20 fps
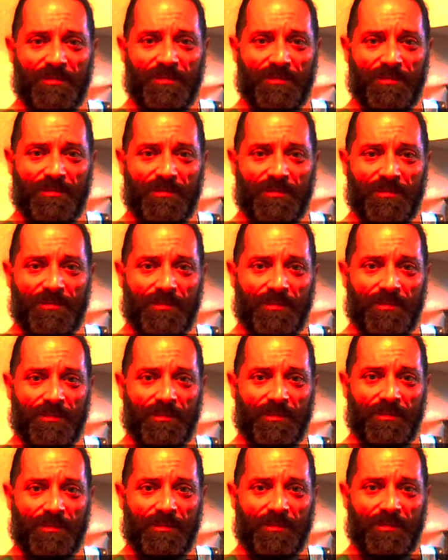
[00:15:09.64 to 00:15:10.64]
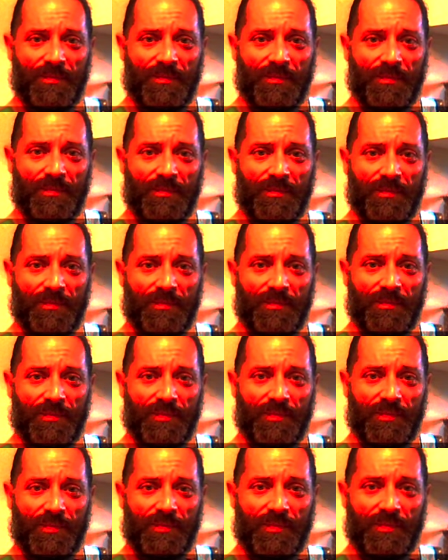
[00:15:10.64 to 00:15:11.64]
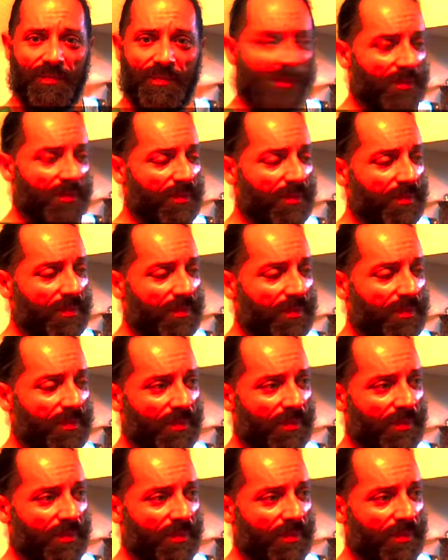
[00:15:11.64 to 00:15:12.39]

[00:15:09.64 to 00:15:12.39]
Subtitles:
(no one is talking)